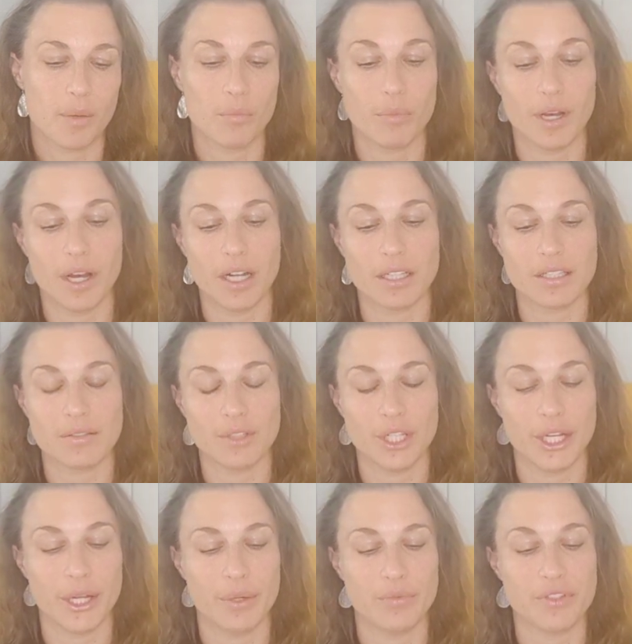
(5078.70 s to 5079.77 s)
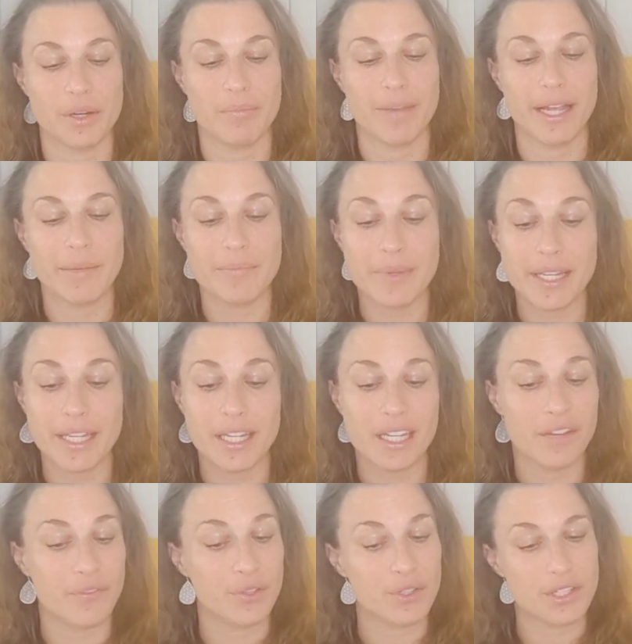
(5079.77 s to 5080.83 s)
But, you know, there might be,
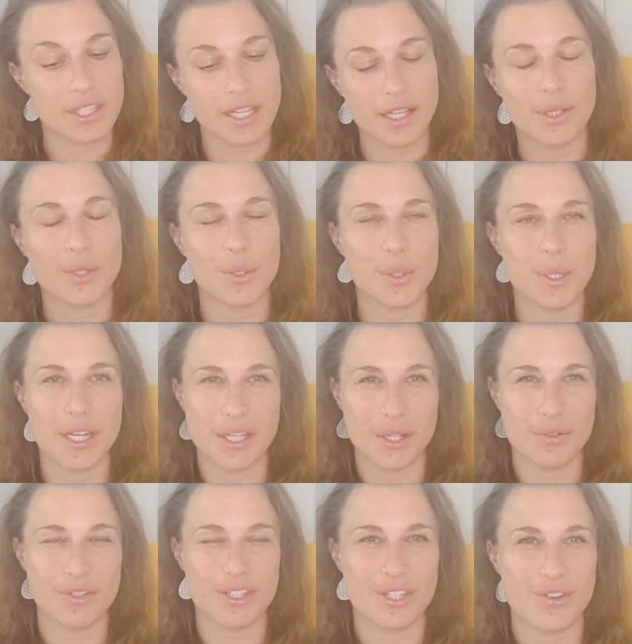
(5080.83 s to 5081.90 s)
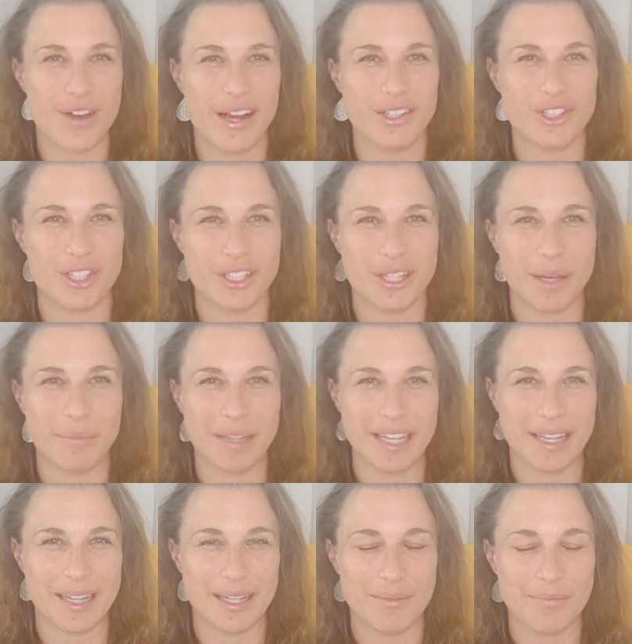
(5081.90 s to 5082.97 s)
if you're single, a new distraction
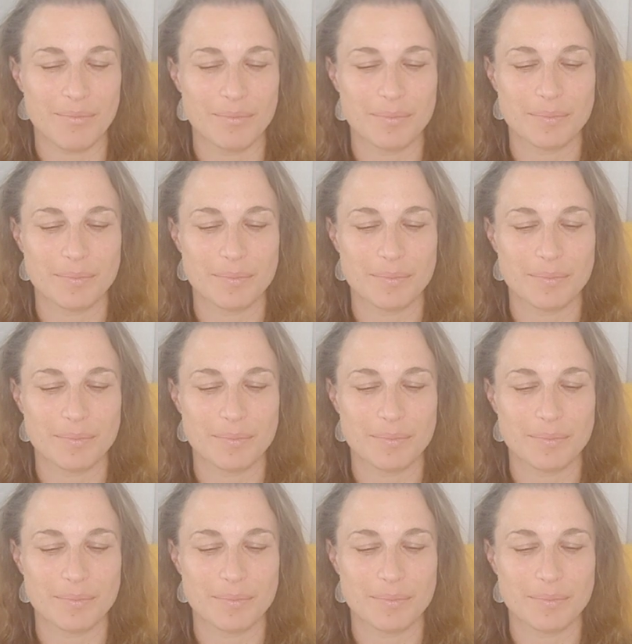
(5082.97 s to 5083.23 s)
coming in.